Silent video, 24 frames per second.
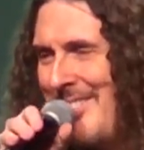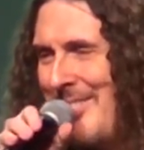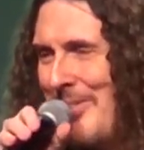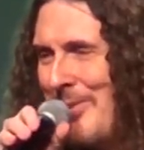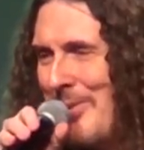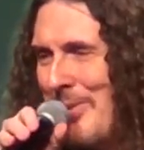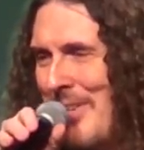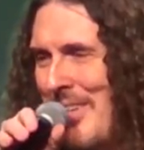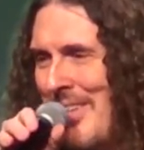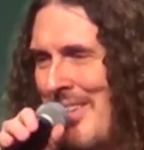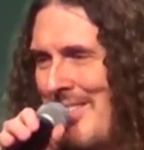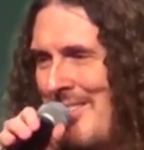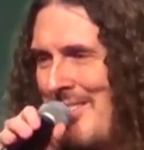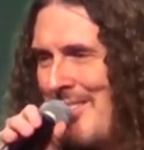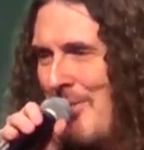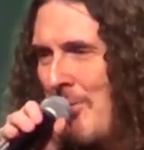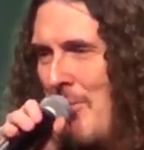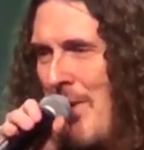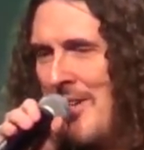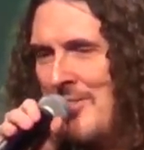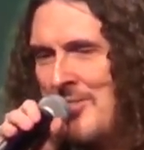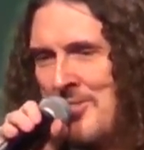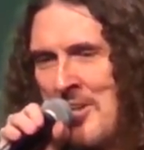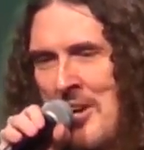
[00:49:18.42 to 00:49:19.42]
to uh, to
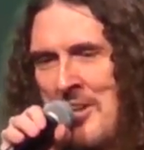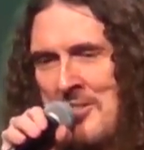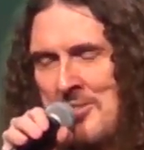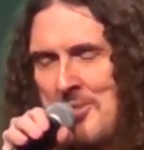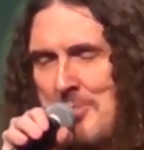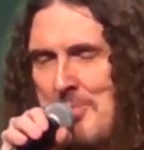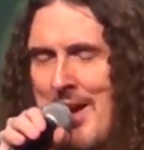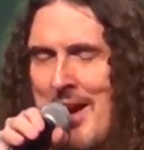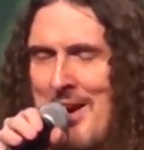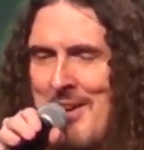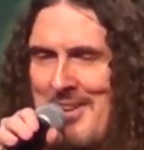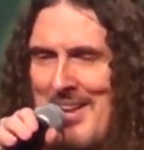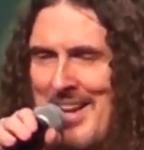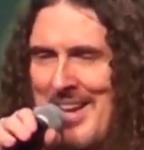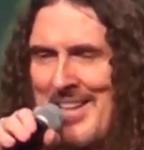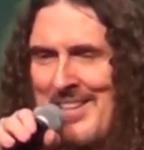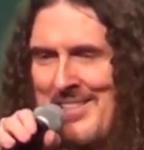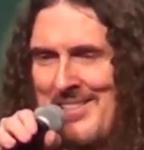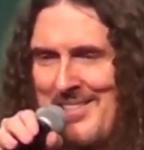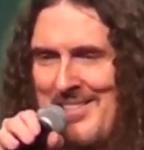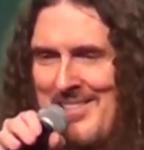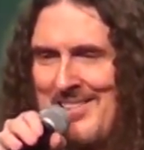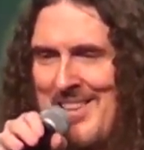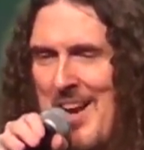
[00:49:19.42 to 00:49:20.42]
write songs about,
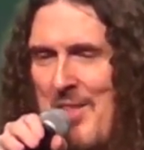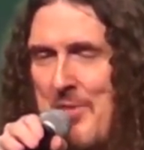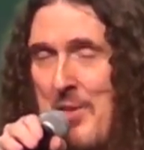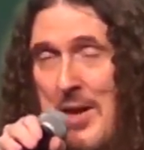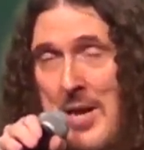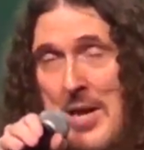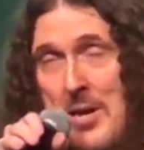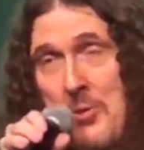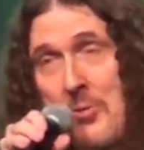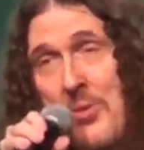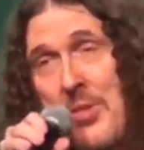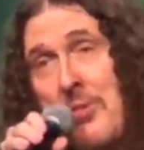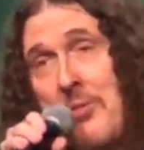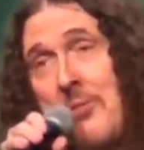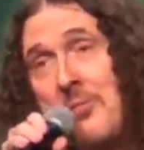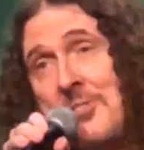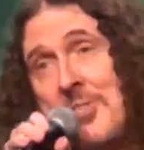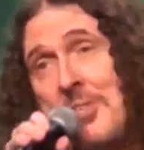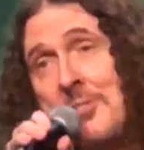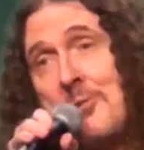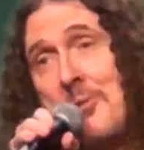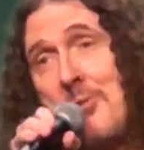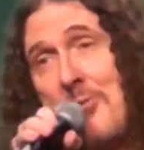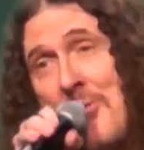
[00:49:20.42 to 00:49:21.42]
and not that I don't think
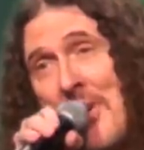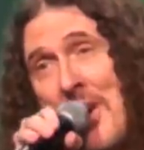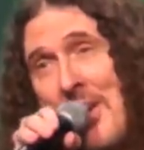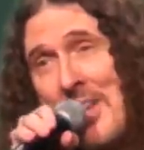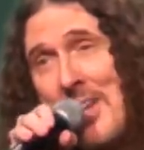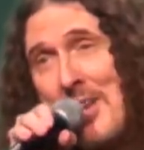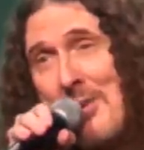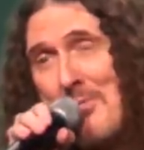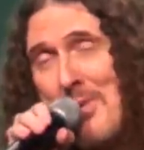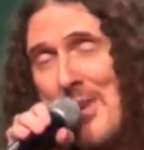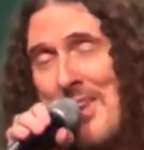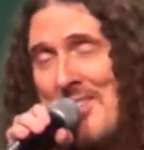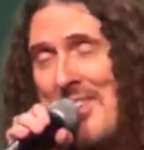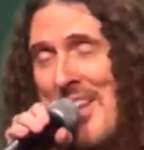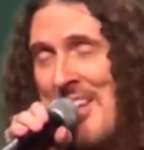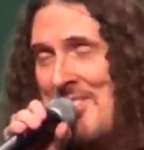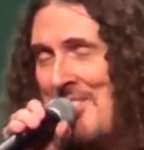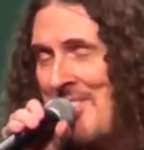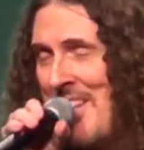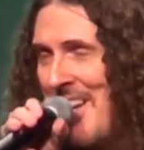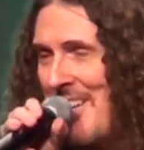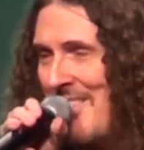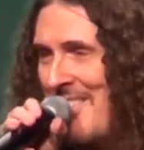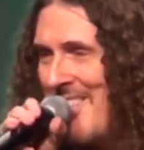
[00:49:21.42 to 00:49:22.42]
those things are funny, but
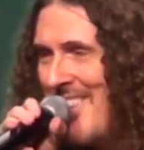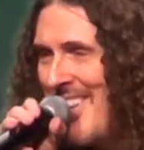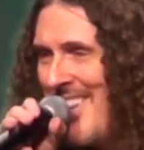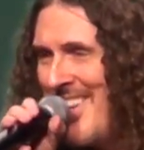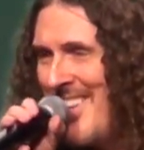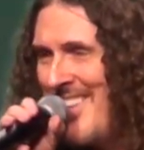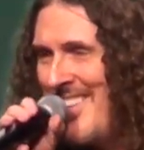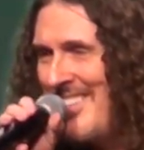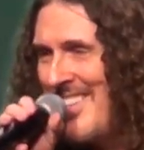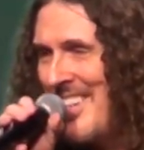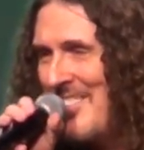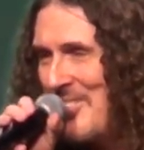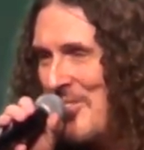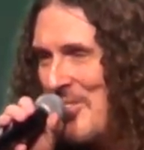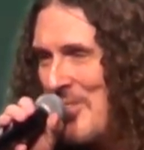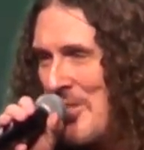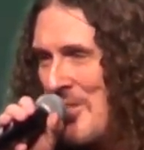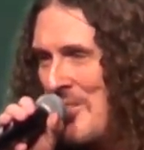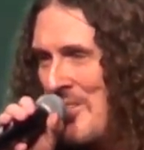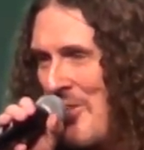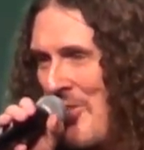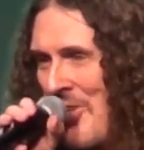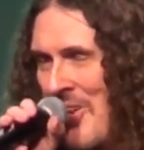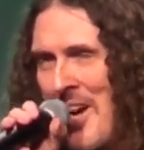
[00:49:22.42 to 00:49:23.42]
that's not
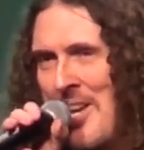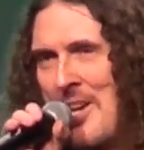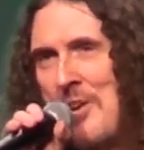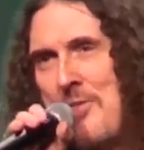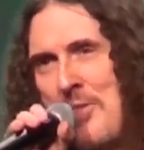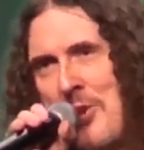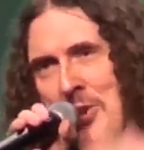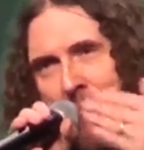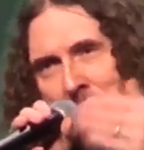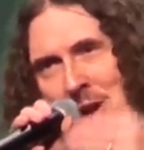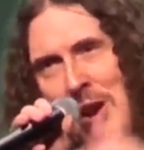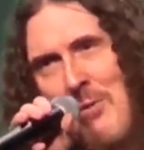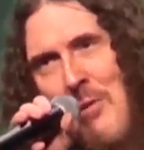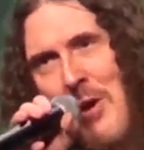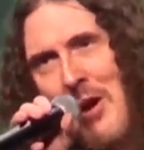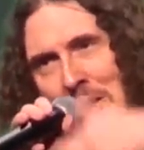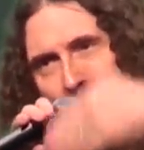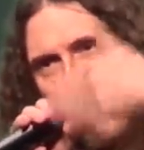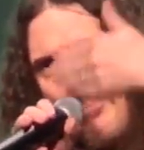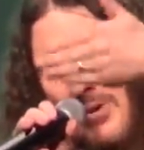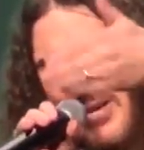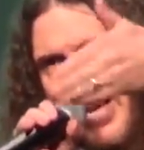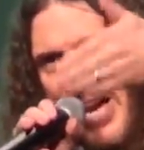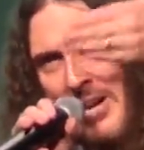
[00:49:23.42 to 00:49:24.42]
necessarily the kind of humor I
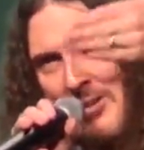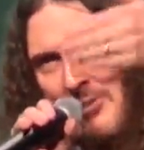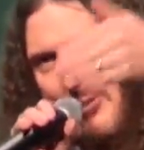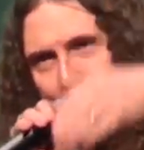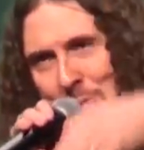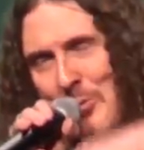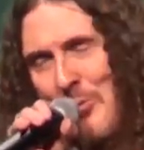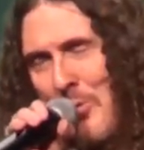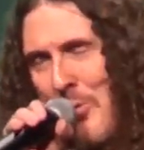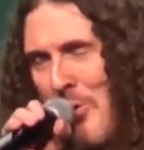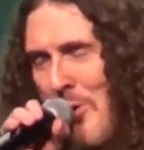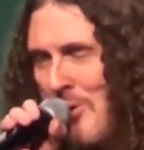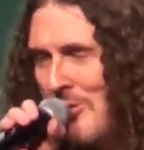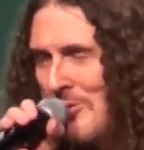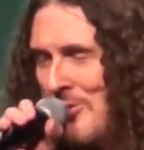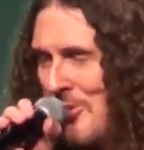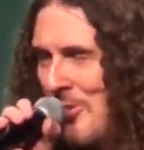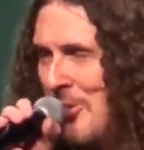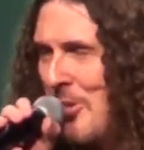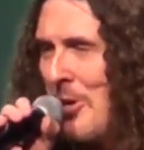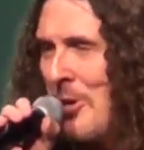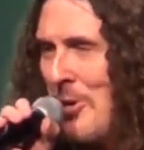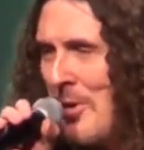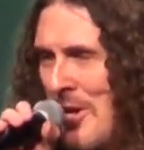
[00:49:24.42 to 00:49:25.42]
want to put out into the world.
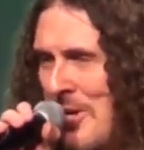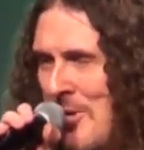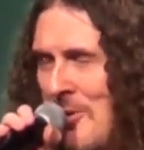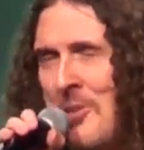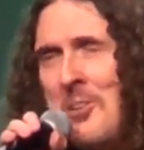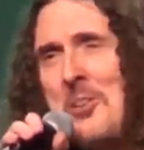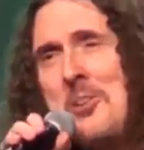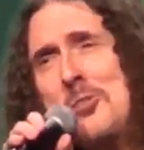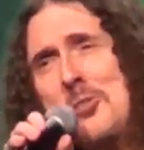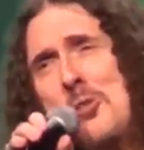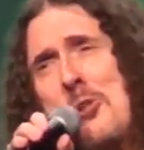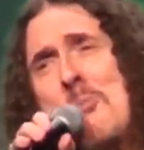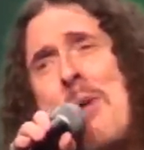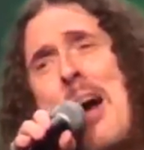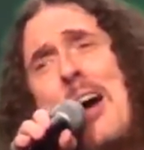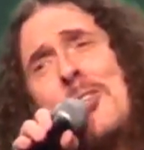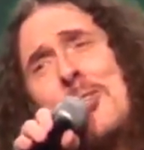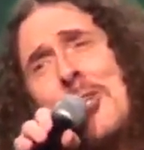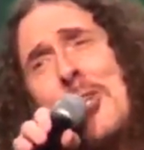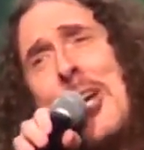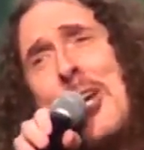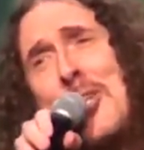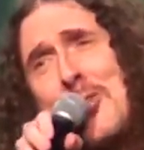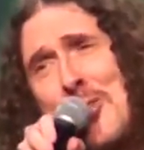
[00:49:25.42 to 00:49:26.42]
So uh, you can use your
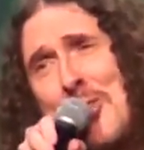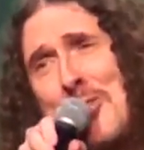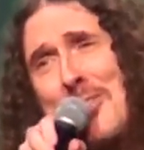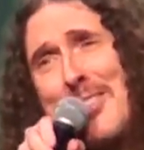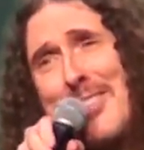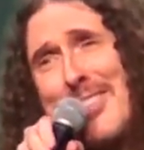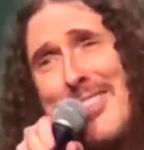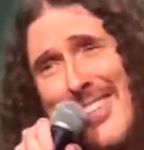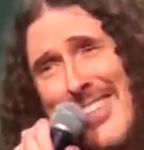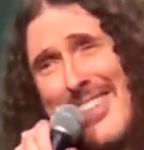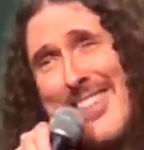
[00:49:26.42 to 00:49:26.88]
imagination.